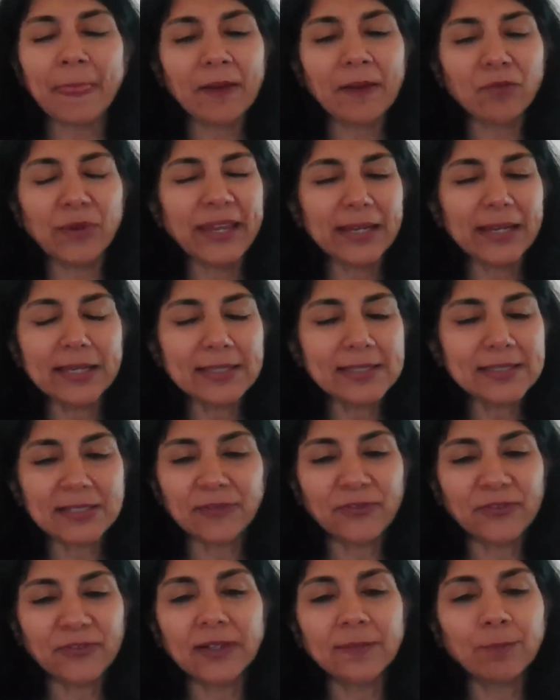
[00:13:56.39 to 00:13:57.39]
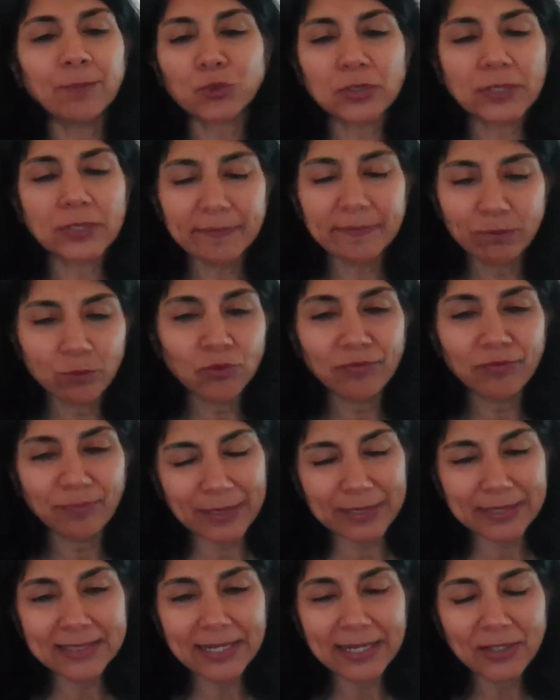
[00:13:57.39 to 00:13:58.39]
various different Muslim
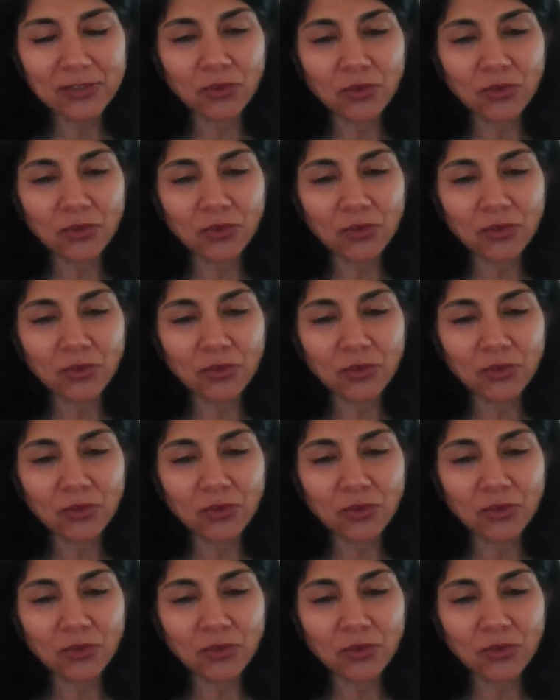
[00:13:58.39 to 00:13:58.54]
movements, right?